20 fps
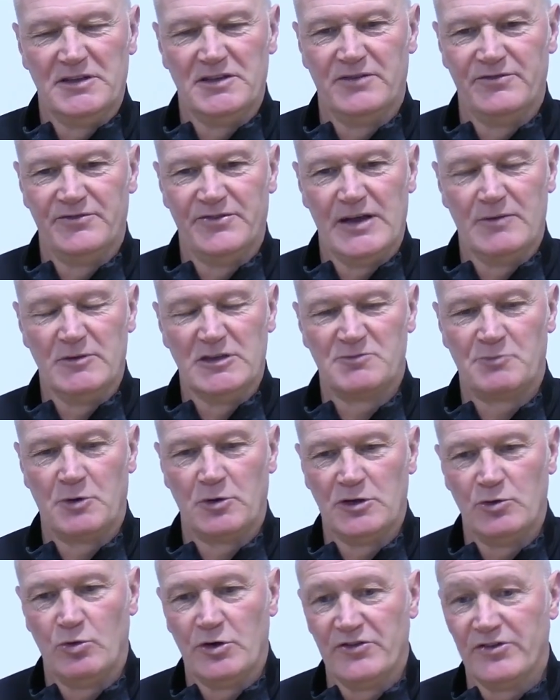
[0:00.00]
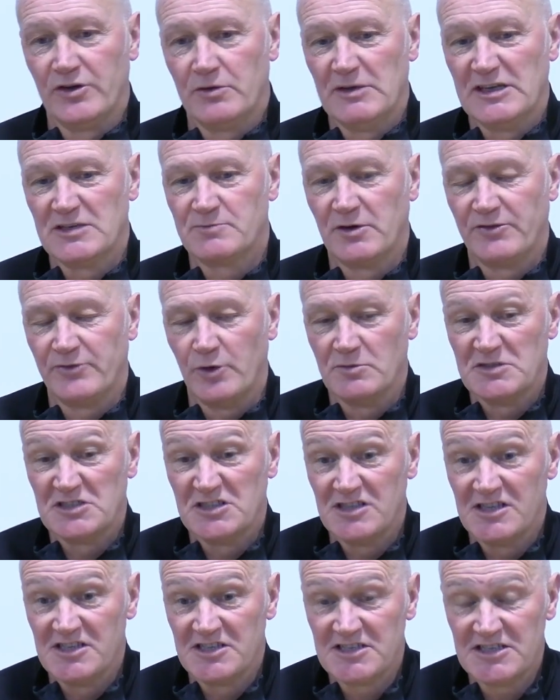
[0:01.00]
at Dunfermline. It's probably one of our best
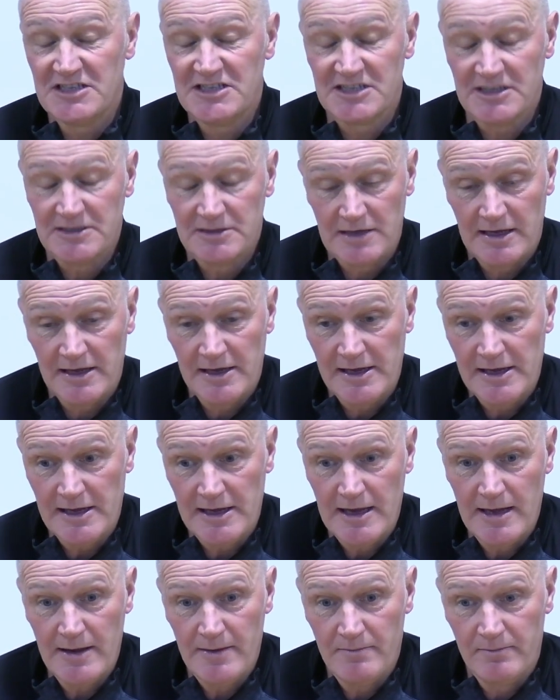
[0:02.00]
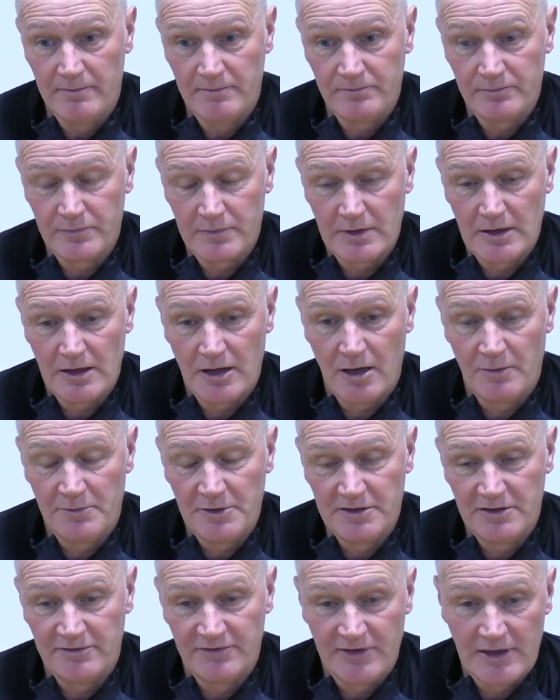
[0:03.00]
performances of the season up
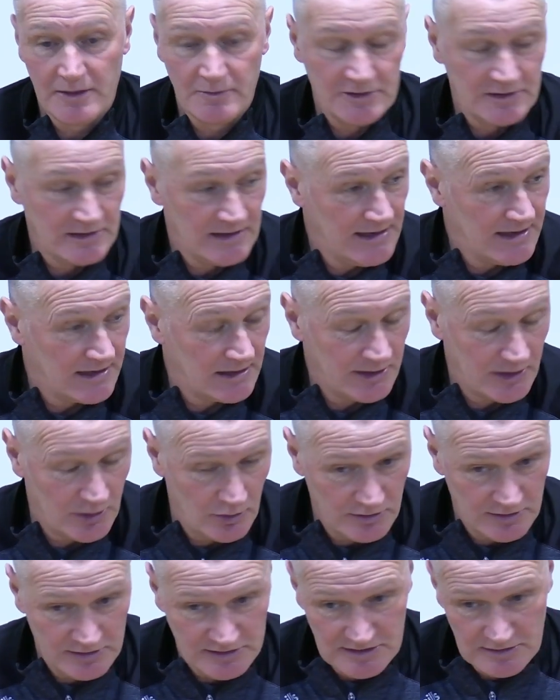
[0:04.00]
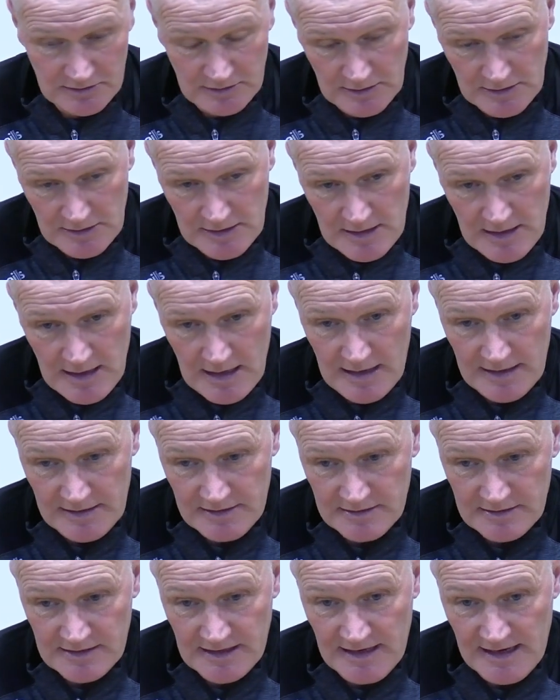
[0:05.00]
at Dunfermline earlier on,
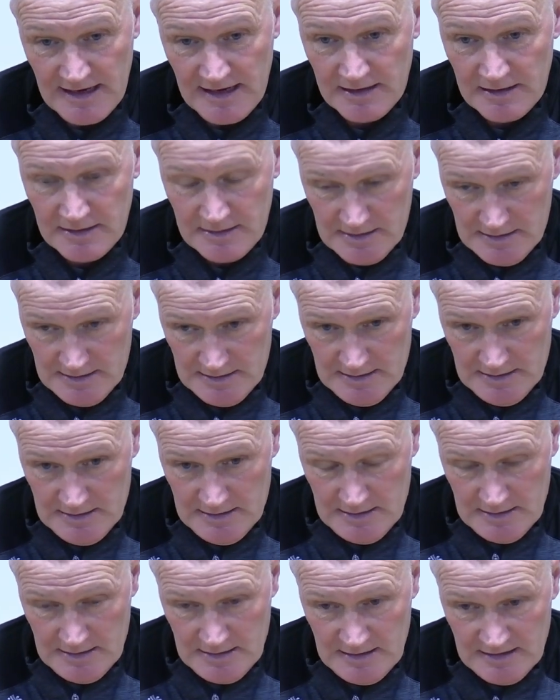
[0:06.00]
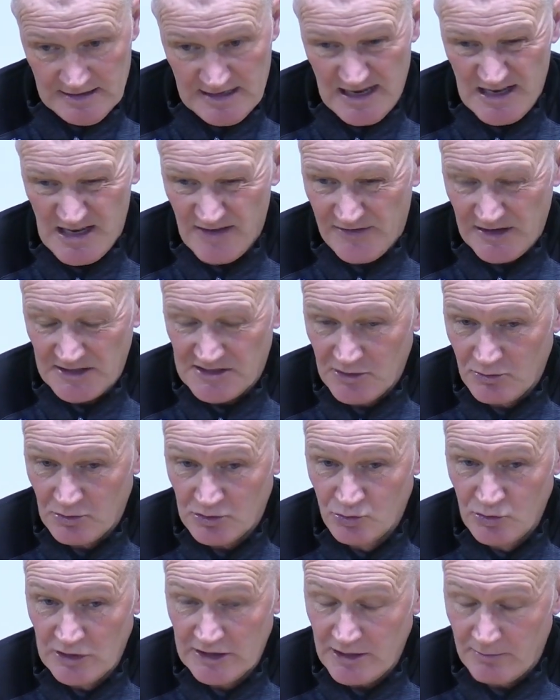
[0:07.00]
and getting the victory
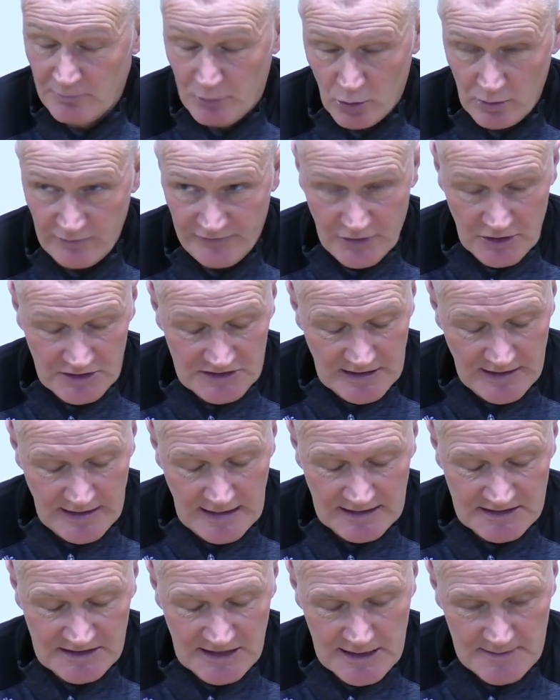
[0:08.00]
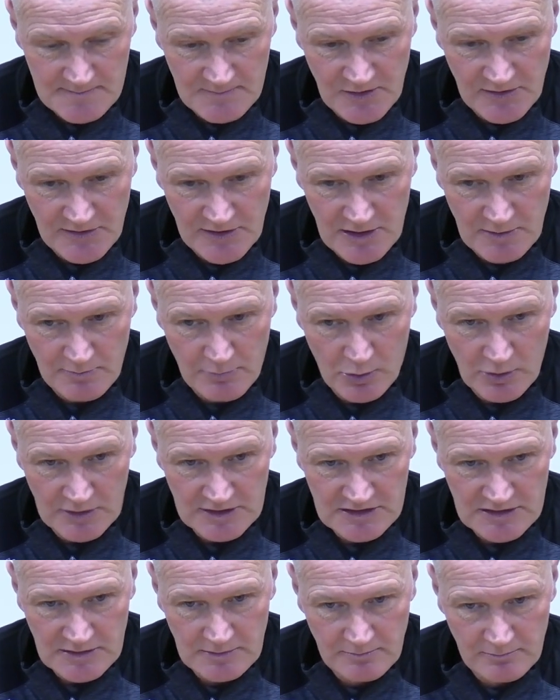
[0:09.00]
was really important for us at that time, the 3
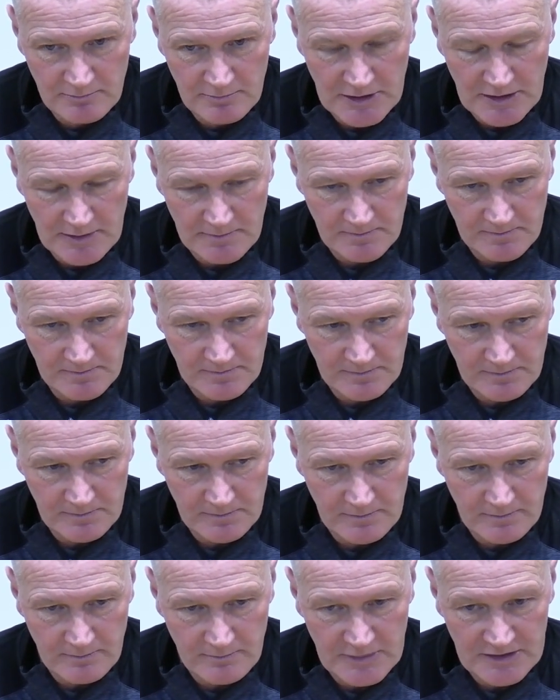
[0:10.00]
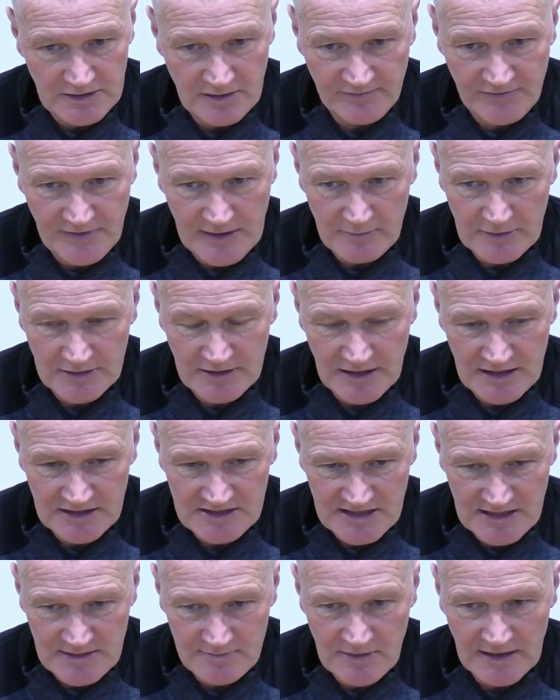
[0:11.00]
points. But Dunfermline are
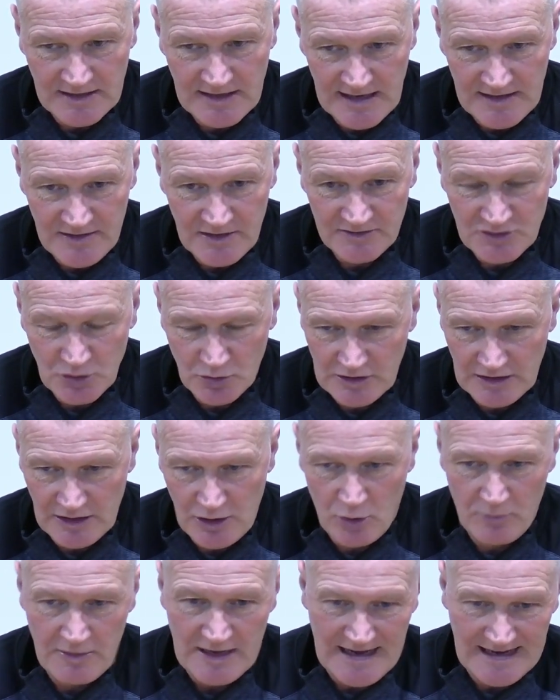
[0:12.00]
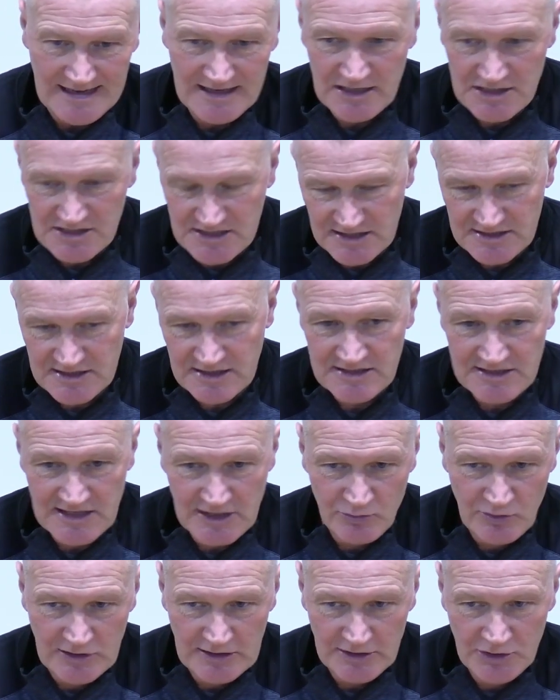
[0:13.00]
a team, again, they've shown a little bit of inconsistency,
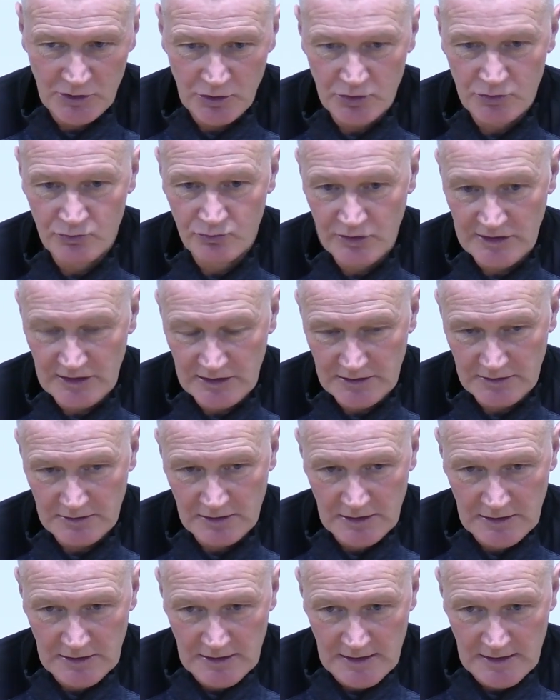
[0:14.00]
really good, really